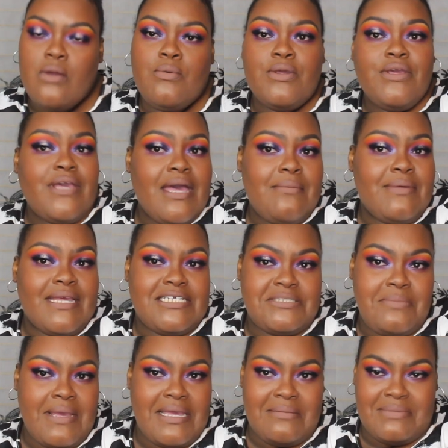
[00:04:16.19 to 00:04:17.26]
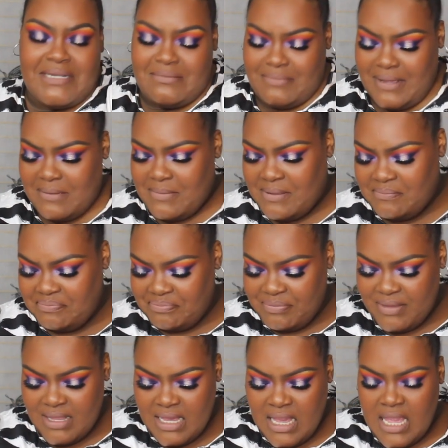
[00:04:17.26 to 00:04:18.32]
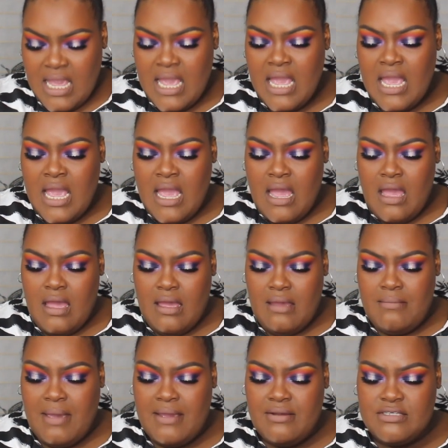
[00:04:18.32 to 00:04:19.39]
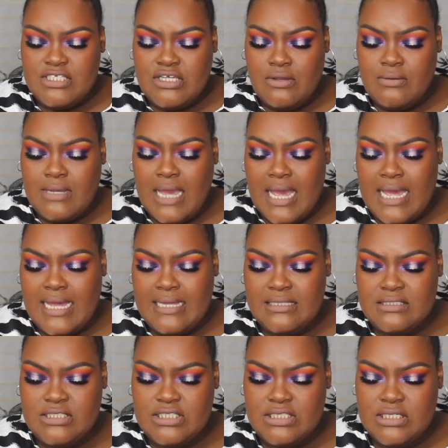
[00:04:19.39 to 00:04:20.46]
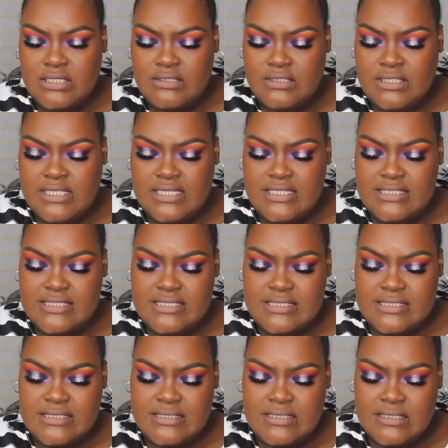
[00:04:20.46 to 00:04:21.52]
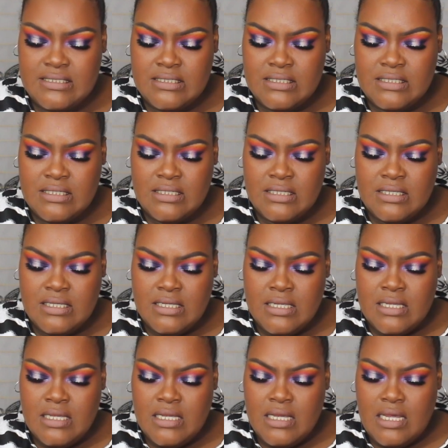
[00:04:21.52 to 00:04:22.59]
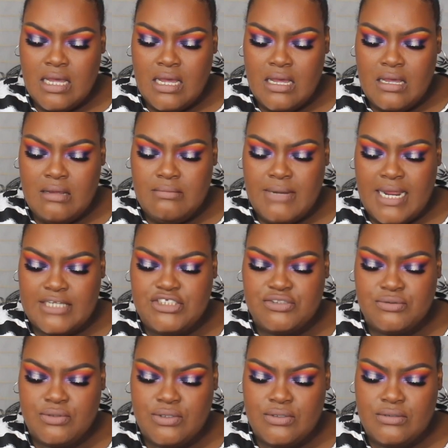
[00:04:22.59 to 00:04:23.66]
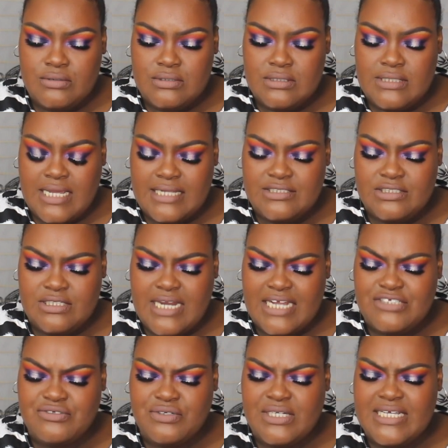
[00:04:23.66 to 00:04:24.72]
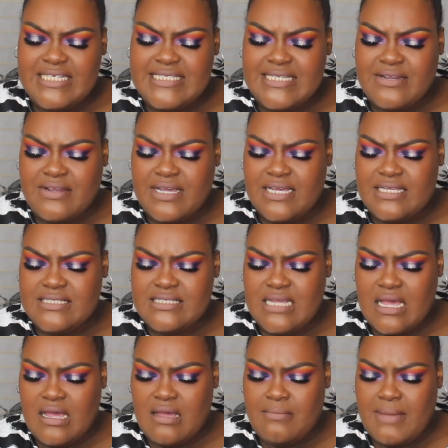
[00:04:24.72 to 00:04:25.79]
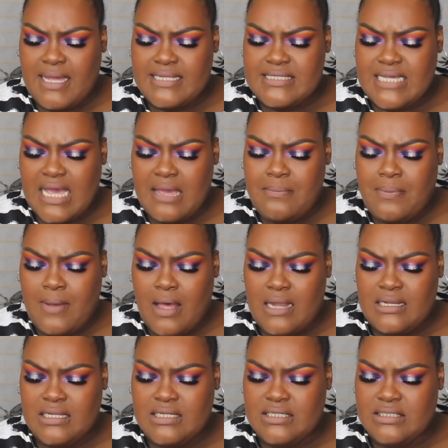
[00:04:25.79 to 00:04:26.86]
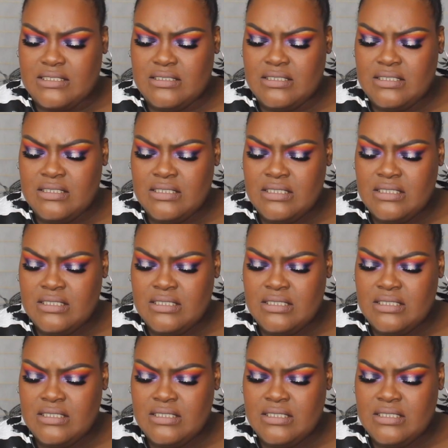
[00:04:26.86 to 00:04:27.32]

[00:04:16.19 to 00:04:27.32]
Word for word: when you come and get your makeup done by me. Um, I also got this um, natural nat naturally serious um, anti-pollen